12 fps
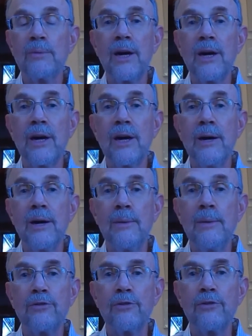or some
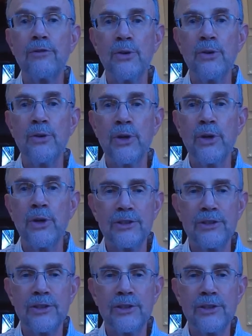problems that come
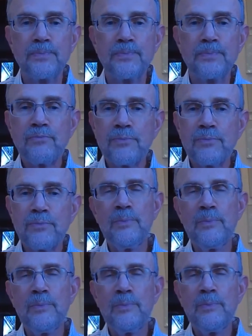about from doing
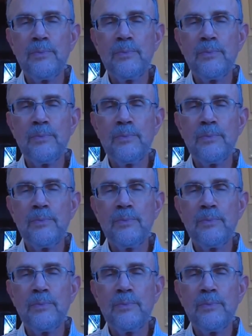this.